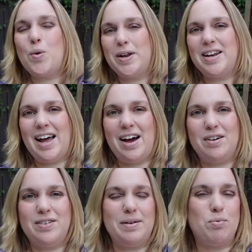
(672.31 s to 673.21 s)
pointed
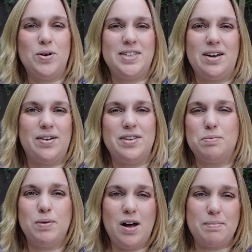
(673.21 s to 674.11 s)
out and points out on this
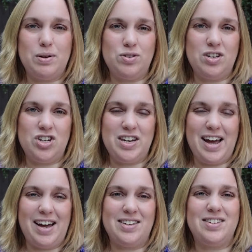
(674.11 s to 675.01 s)
blog post that she
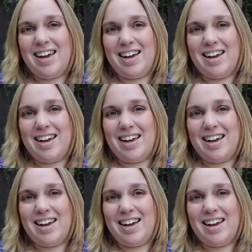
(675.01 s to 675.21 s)
has